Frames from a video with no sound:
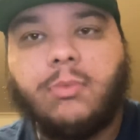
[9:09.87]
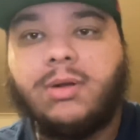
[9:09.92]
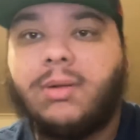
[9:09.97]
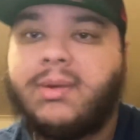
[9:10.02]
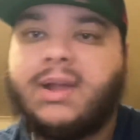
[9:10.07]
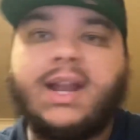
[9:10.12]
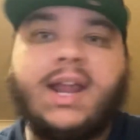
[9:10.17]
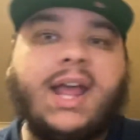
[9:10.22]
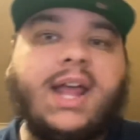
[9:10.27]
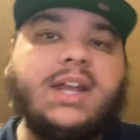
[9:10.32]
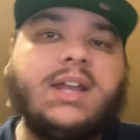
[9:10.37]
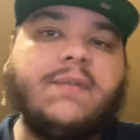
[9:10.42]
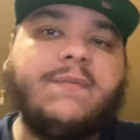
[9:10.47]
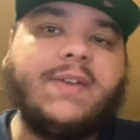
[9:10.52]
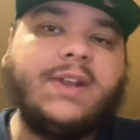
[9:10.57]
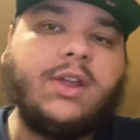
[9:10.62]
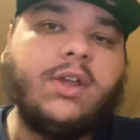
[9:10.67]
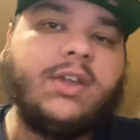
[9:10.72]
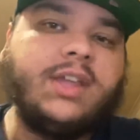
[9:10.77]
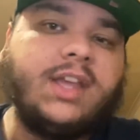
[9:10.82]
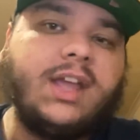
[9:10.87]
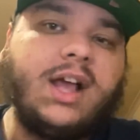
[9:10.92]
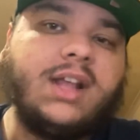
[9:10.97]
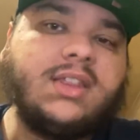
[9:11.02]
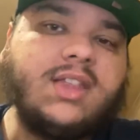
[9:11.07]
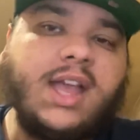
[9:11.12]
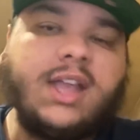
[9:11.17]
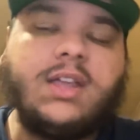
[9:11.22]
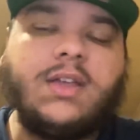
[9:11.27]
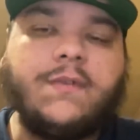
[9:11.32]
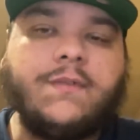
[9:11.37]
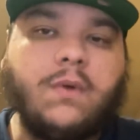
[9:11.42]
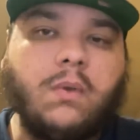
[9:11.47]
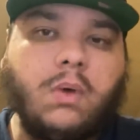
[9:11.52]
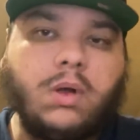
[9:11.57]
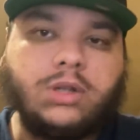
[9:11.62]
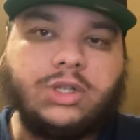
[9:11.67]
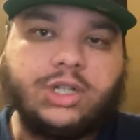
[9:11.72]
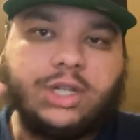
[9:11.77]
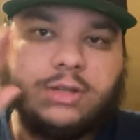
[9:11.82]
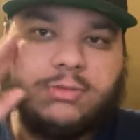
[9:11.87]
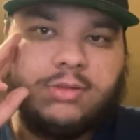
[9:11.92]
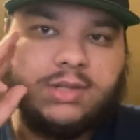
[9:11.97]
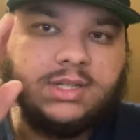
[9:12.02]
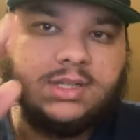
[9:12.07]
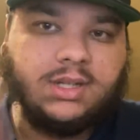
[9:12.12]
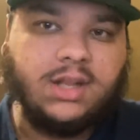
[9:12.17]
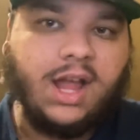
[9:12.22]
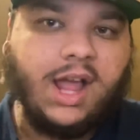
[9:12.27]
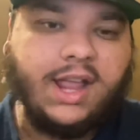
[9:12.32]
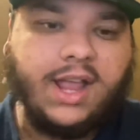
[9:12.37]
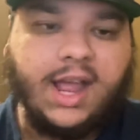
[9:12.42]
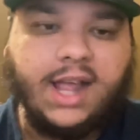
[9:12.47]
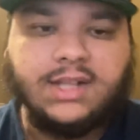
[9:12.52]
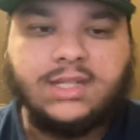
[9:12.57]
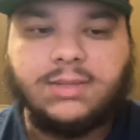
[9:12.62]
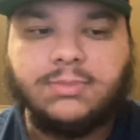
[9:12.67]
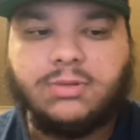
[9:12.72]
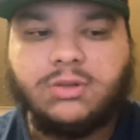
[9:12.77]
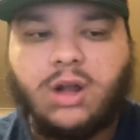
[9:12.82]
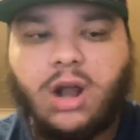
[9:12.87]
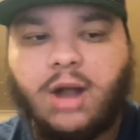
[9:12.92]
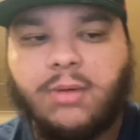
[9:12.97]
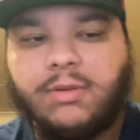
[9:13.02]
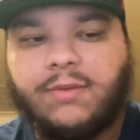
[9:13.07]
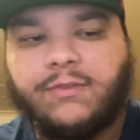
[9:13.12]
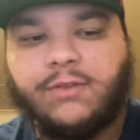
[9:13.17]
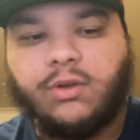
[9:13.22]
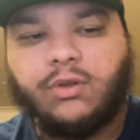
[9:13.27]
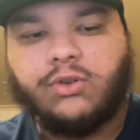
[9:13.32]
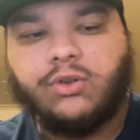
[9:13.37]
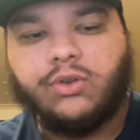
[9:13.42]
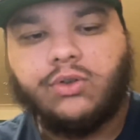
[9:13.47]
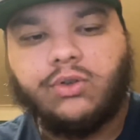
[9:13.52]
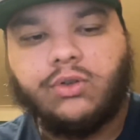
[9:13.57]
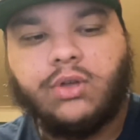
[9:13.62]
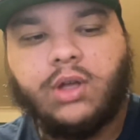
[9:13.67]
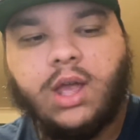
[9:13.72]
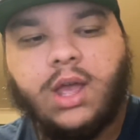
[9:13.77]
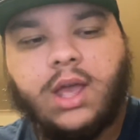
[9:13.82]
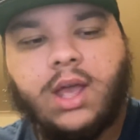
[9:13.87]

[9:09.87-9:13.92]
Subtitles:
But I'm going to end the video here. Thank you for watching. Please like and subscribe if you're new.